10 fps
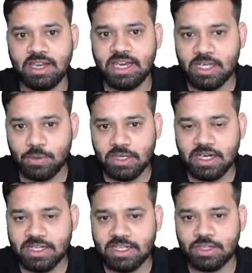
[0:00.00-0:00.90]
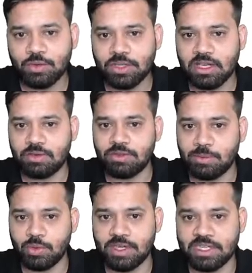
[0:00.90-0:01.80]
It will continue till
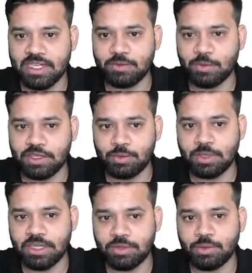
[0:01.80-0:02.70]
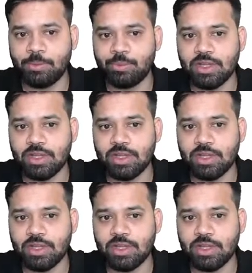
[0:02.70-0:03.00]
Feb 28, 2022.